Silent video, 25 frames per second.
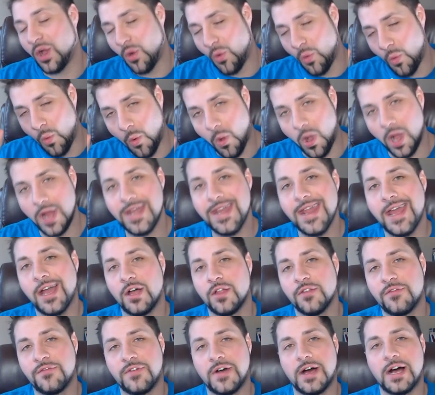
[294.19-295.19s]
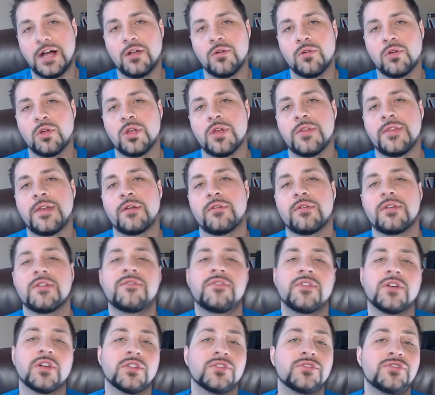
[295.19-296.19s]
1 health follower that
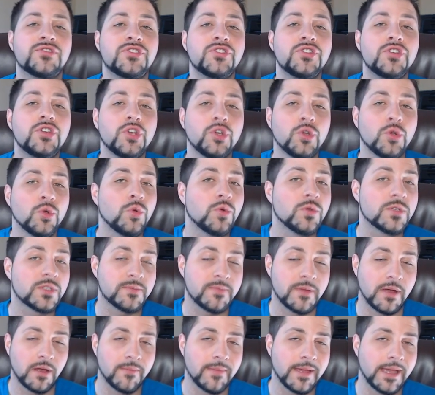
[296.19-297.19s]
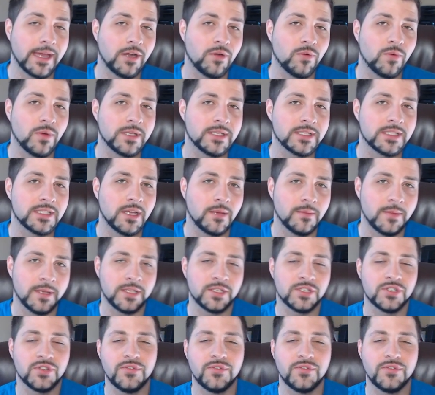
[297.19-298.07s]
refilled 2 spell mana when summoned.